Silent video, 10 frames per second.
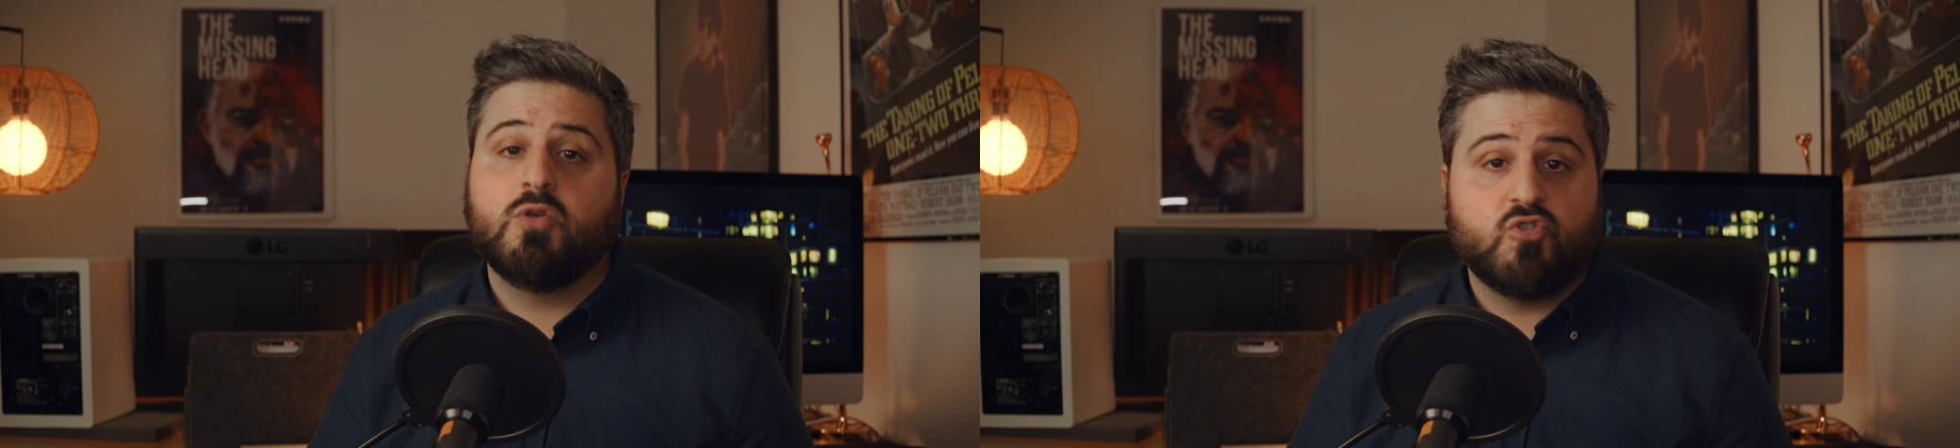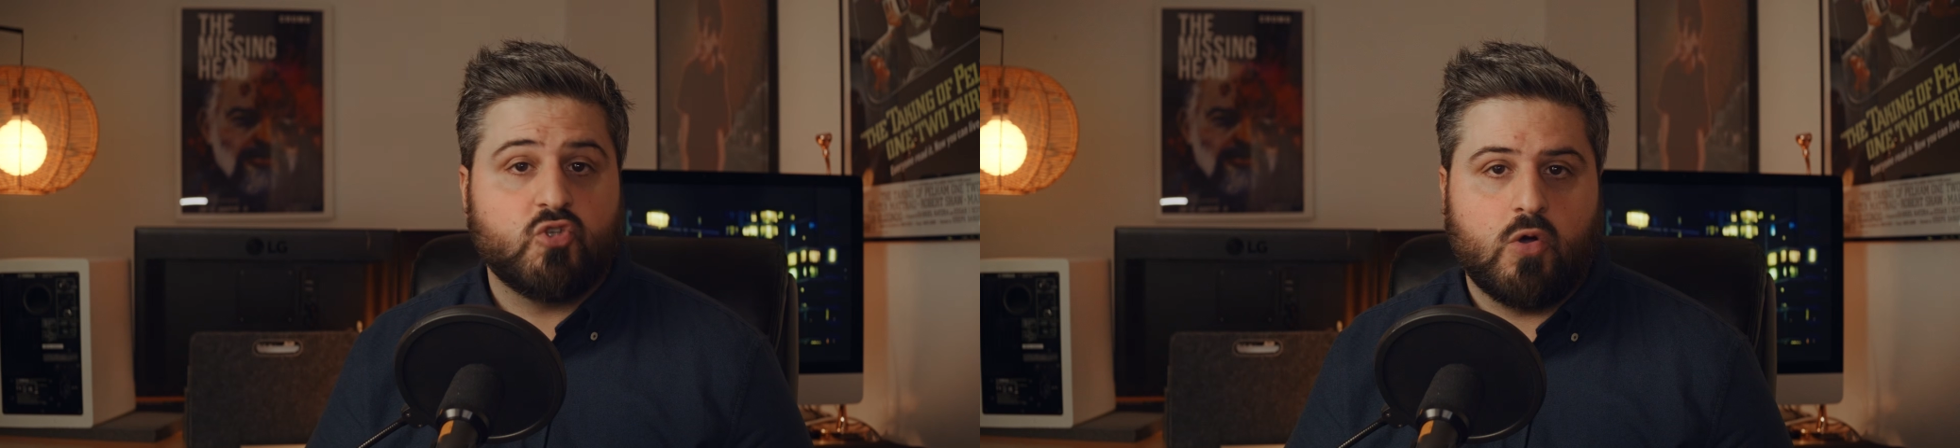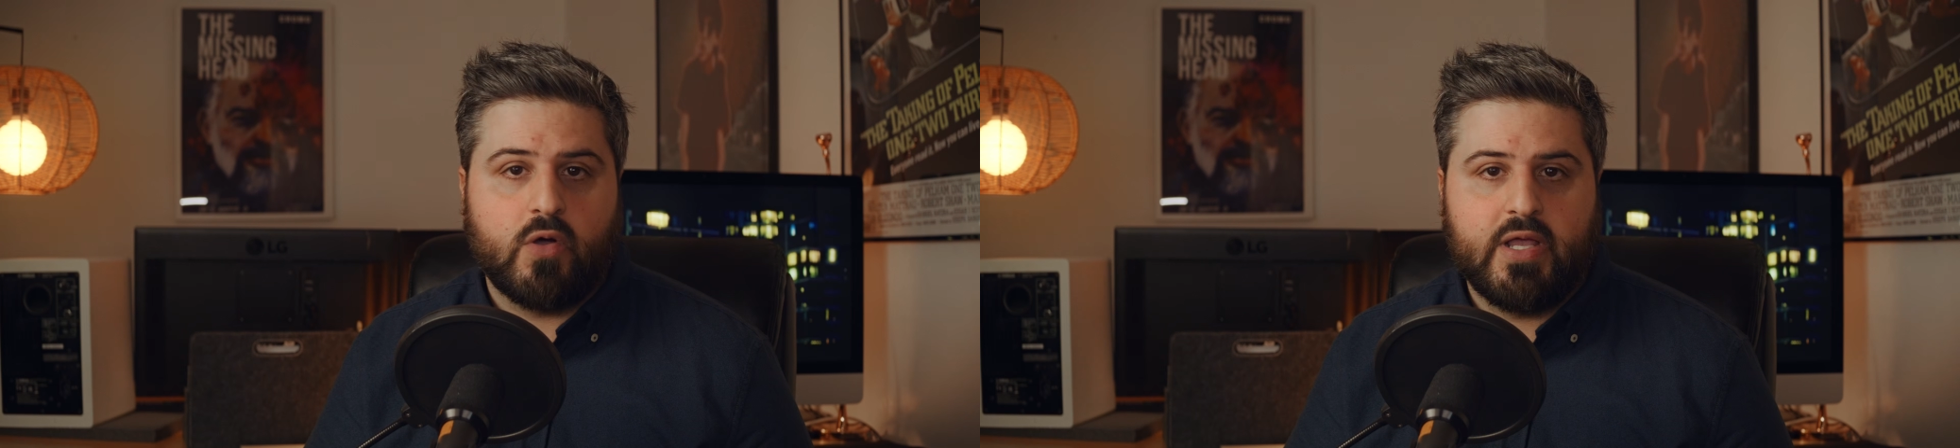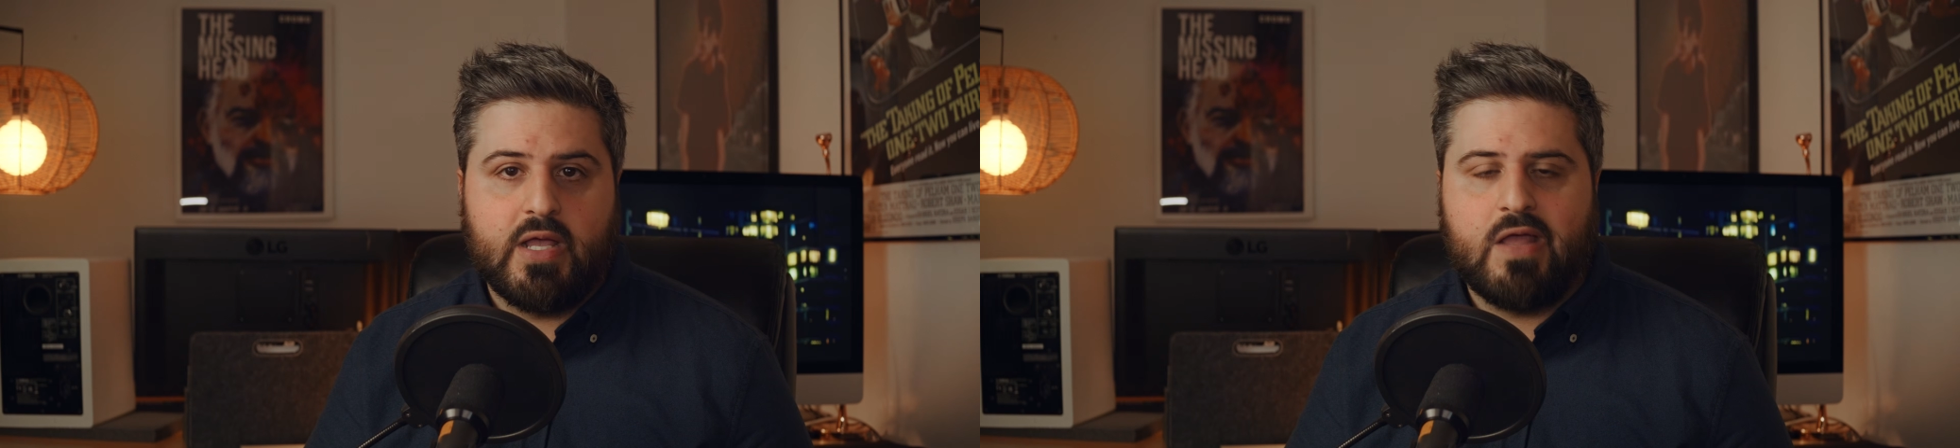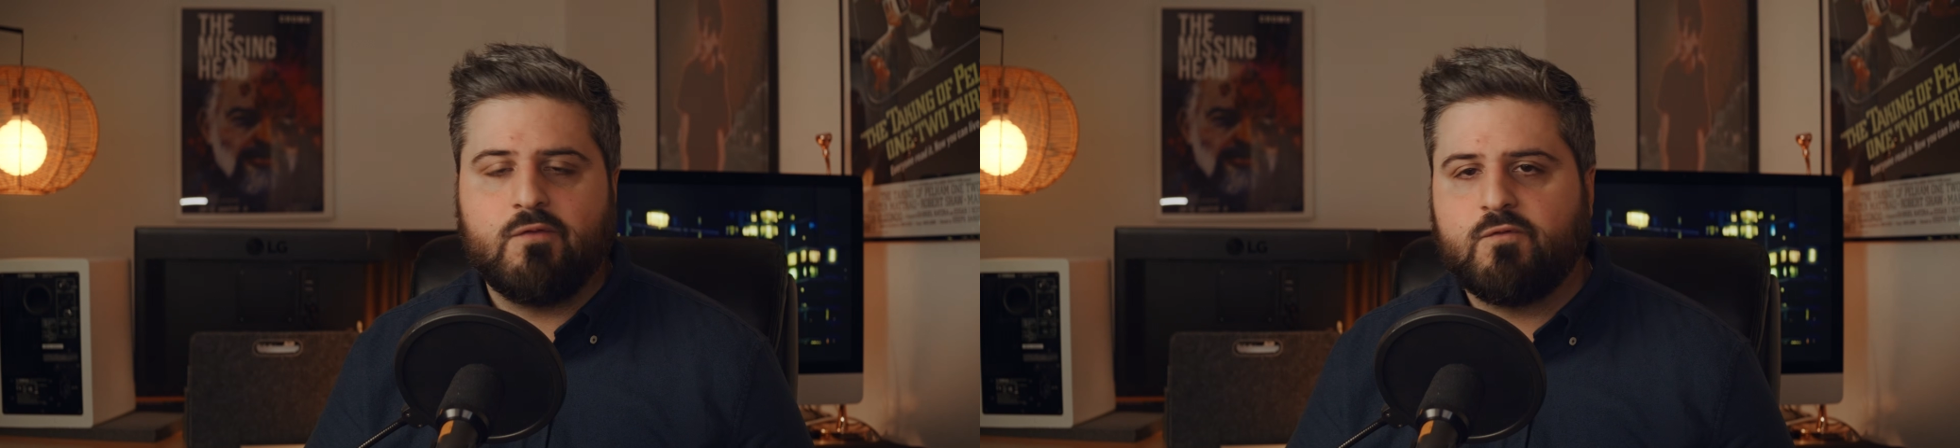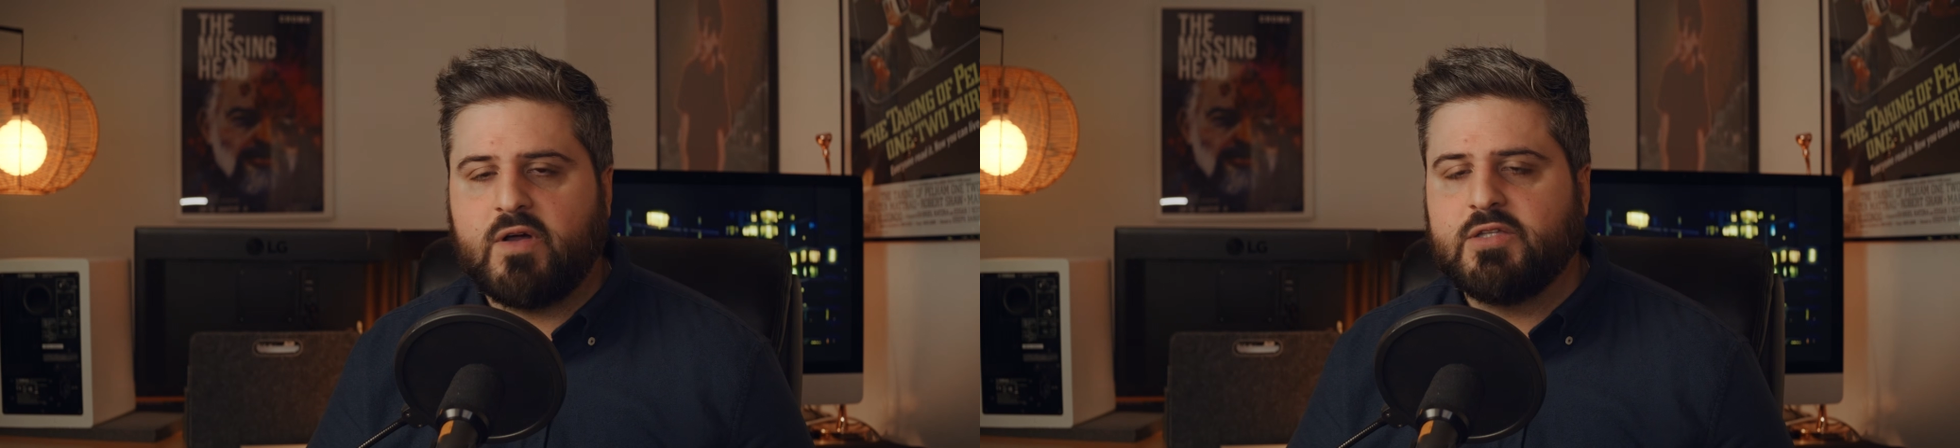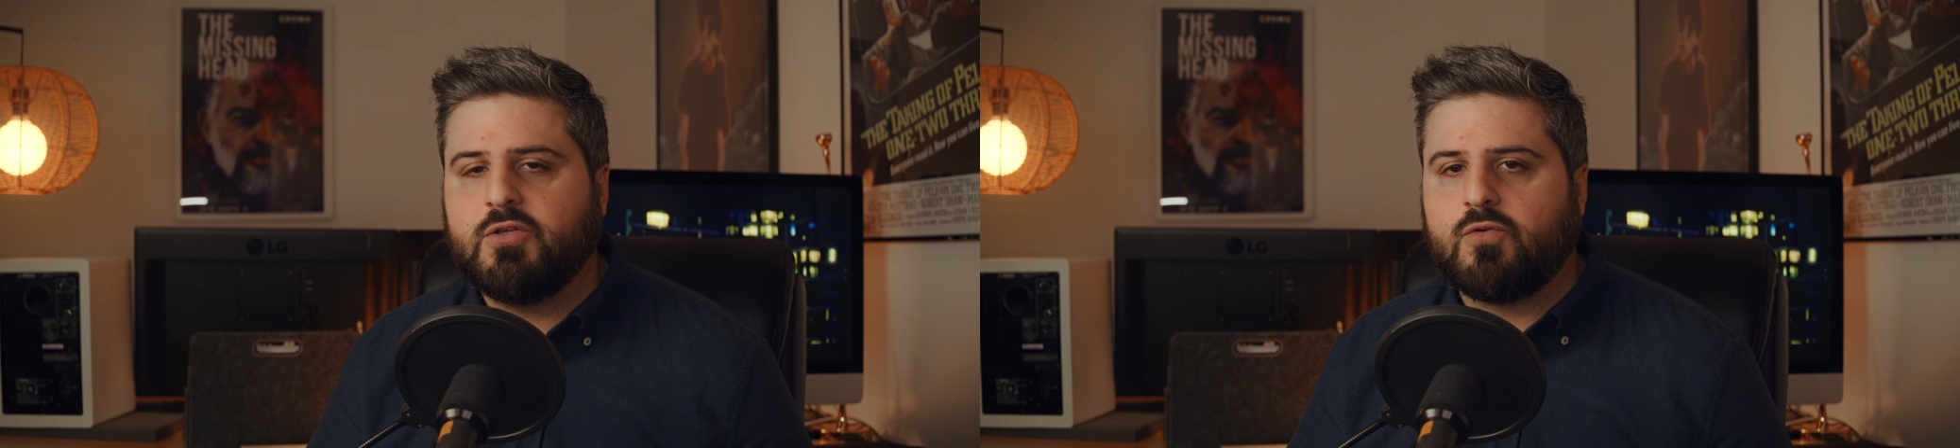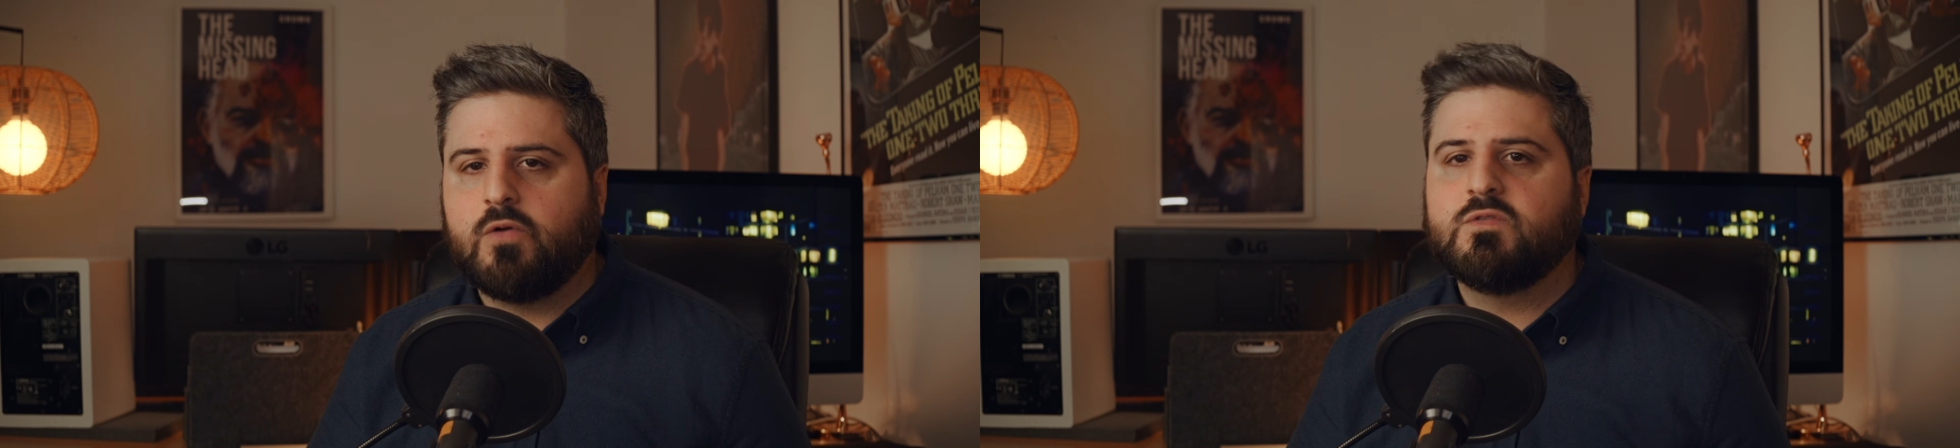enjoy and find
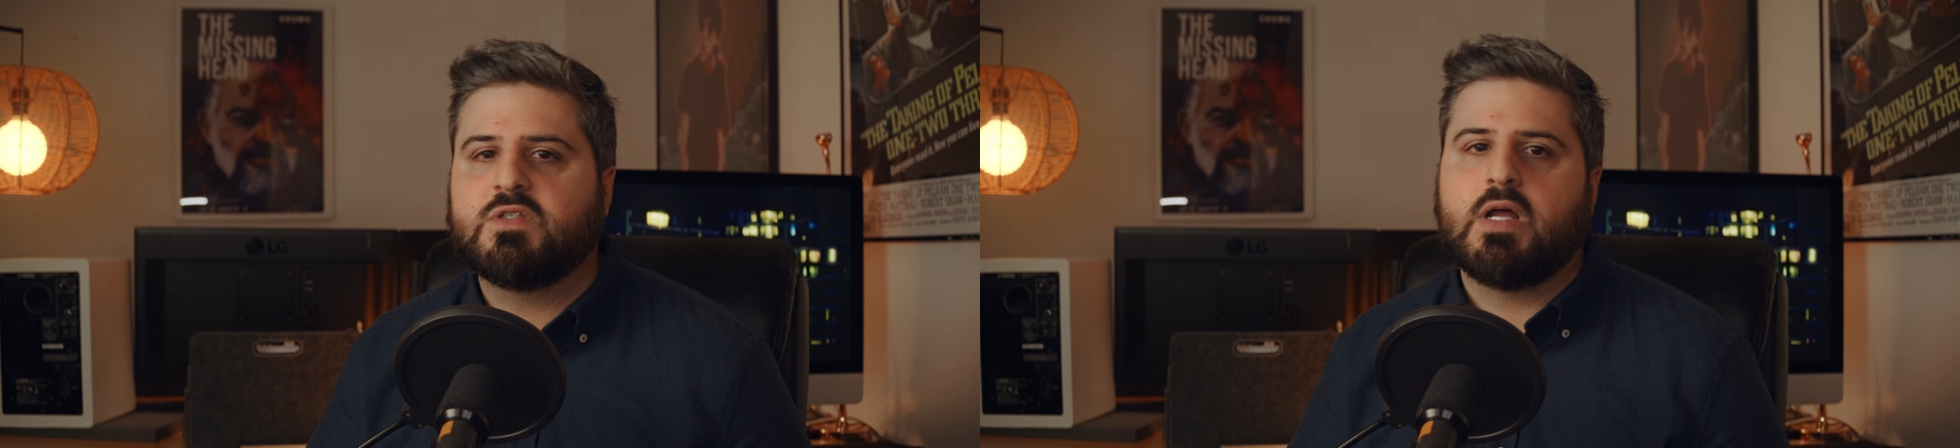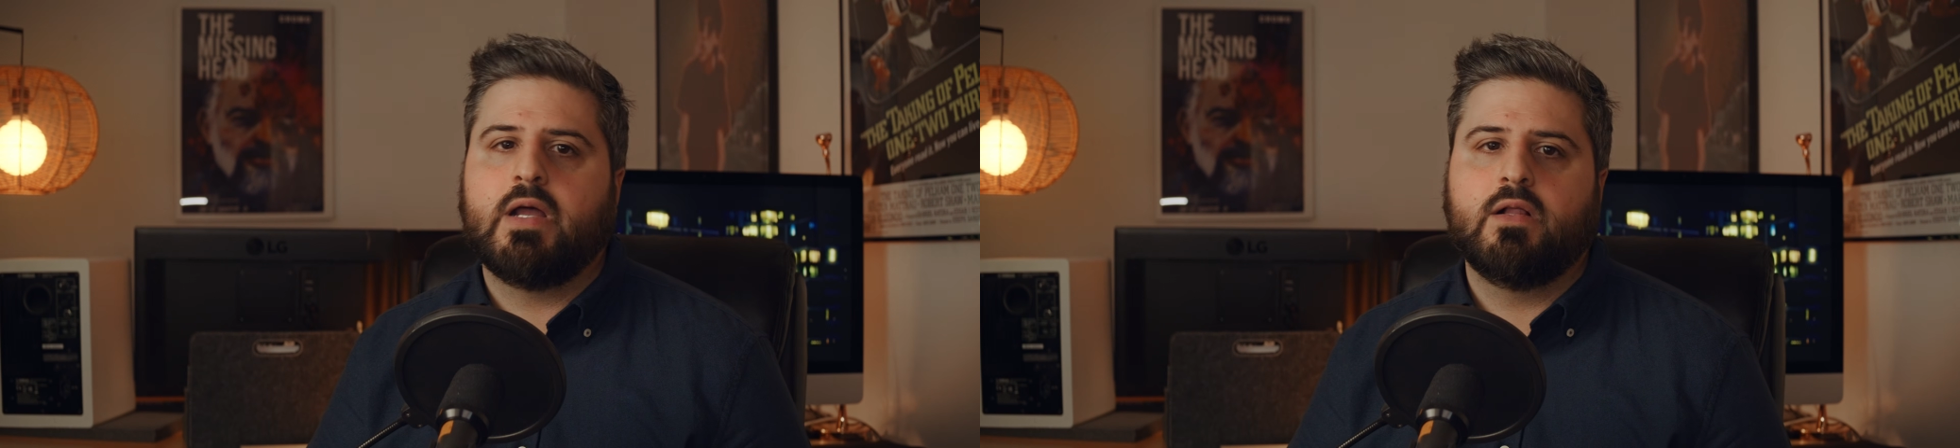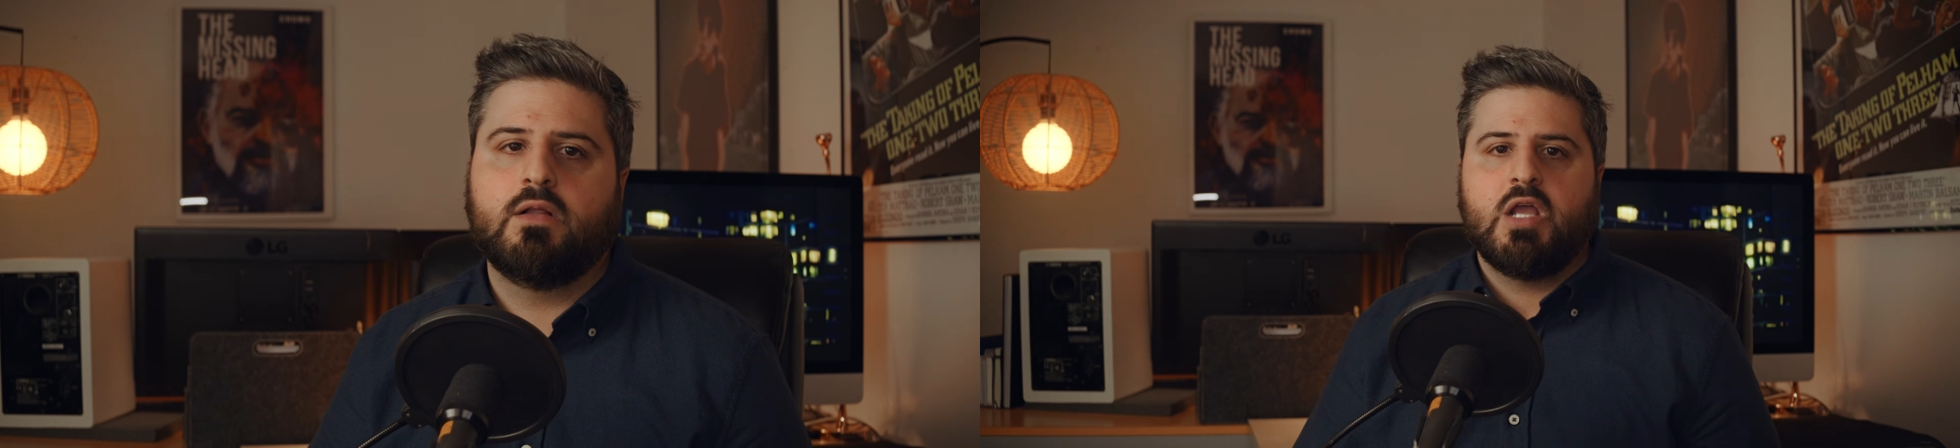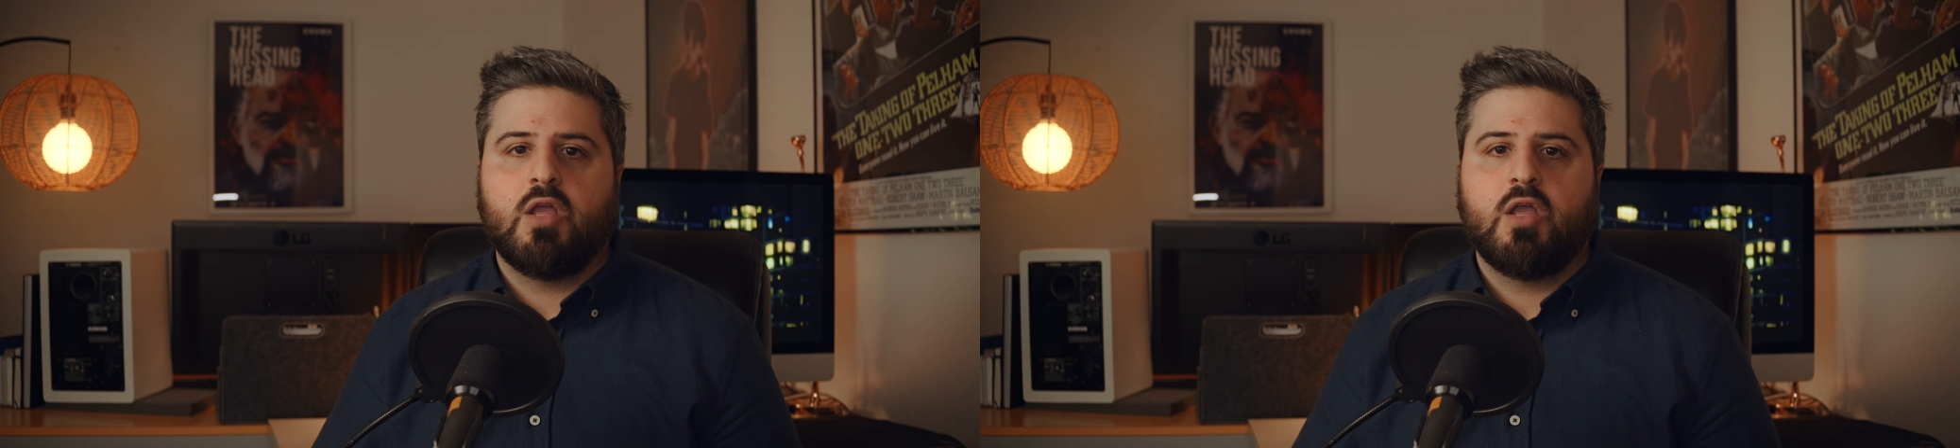your own style.